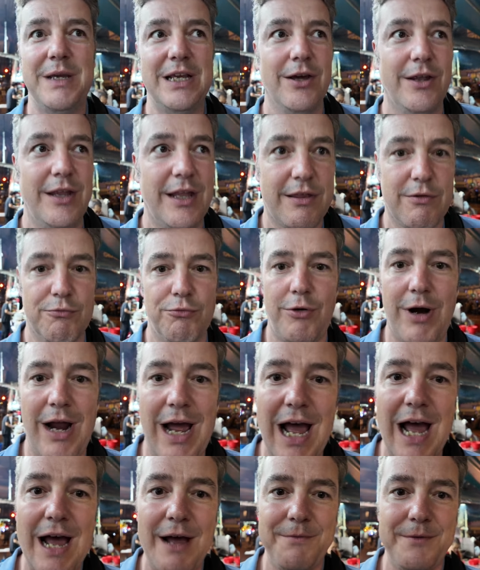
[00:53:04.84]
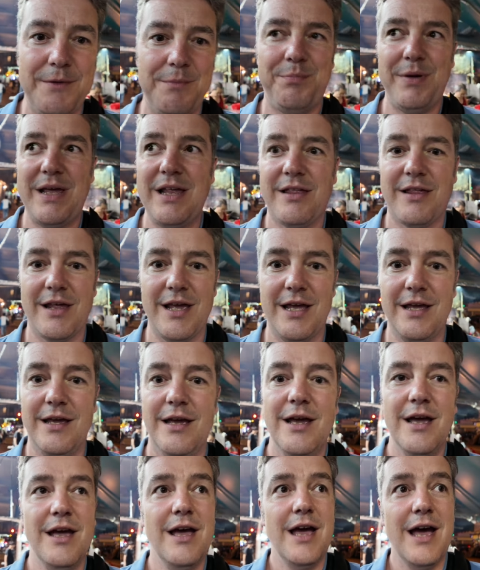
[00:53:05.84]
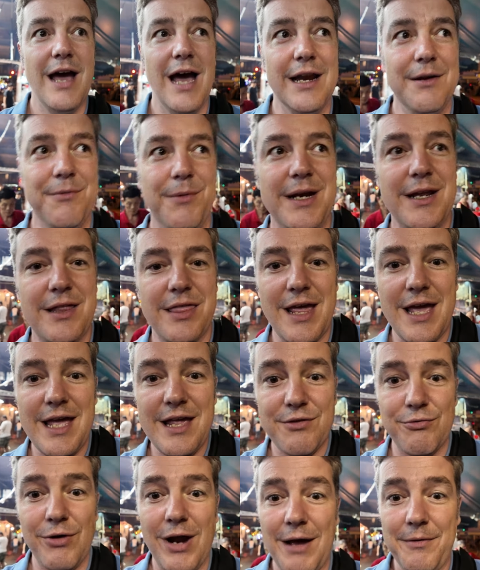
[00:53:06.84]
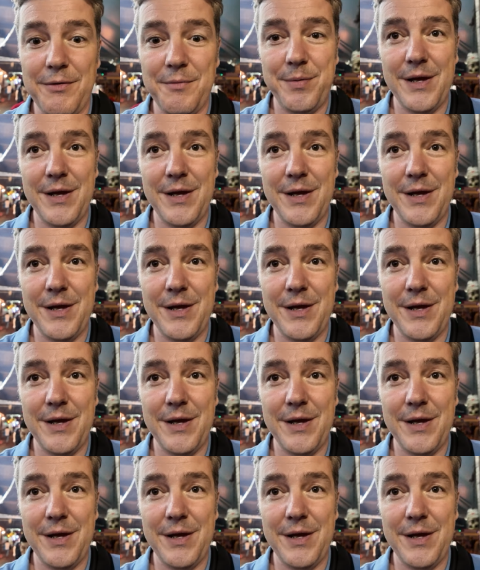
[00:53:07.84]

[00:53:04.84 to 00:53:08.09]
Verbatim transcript: because it's rather busy. And when I say it's rather